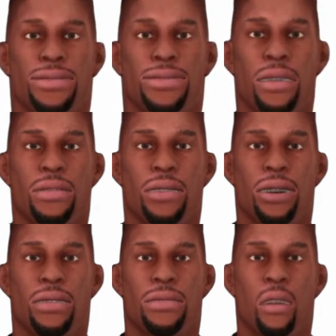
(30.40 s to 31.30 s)

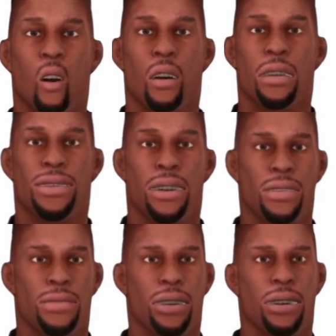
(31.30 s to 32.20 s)
Hopefully, these tips will
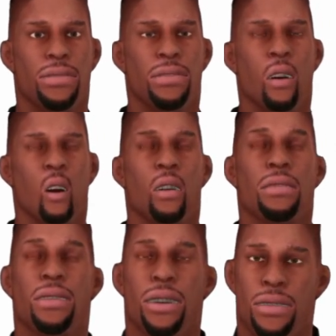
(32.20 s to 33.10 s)
help you have a
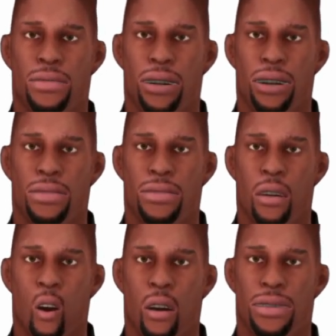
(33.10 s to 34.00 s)
safe and fun
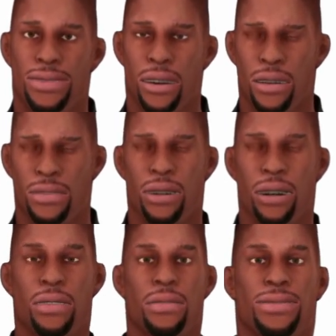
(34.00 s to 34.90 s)
electric unicycle
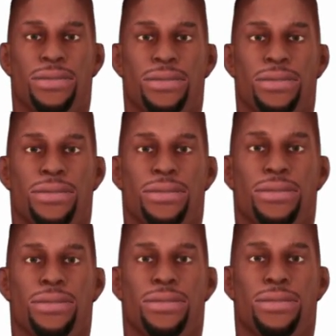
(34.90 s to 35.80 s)
experience.
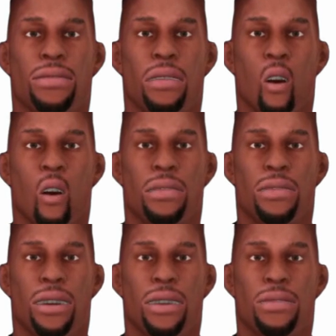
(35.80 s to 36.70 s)
When you ride an
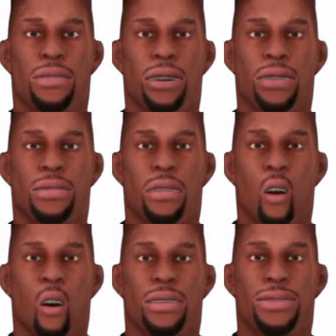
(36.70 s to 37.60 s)
electric
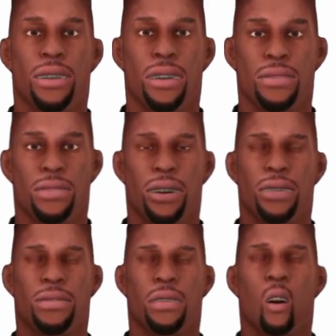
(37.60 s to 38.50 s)
unicycle, you need to be
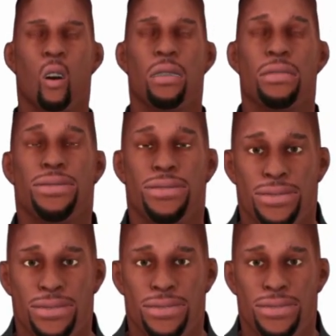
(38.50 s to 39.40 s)
very careful.
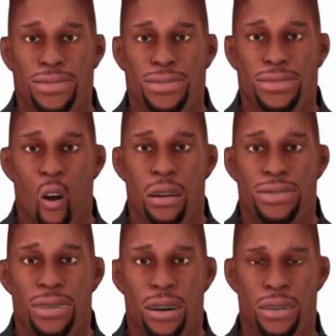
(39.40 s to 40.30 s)
When
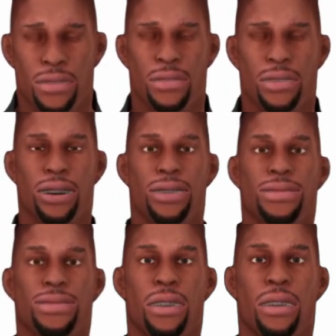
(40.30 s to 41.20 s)
you pass a
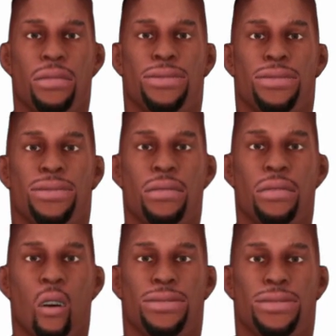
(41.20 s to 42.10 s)
pedestrian, you must slow
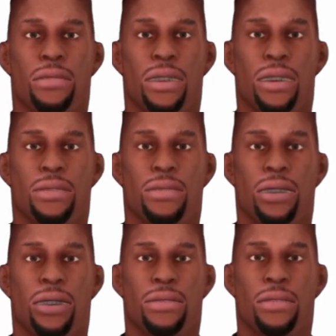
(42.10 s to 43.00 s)
down, and if the
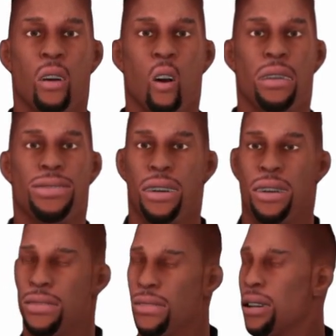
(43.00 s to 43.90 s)
pathway is
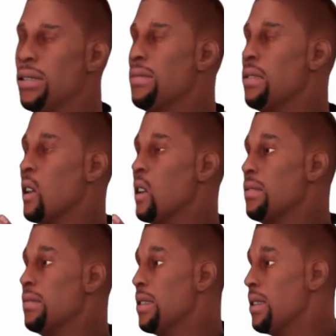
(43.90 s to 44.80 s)
congested, you should get off
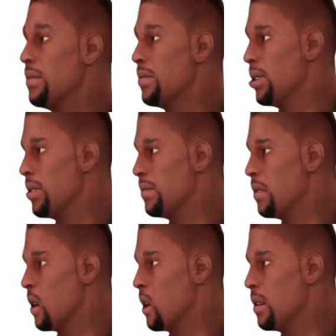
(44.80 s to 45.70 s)
the unicycle to
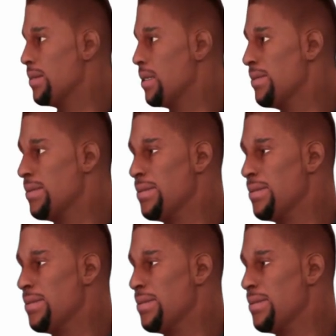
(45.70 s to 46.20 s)
let them pass.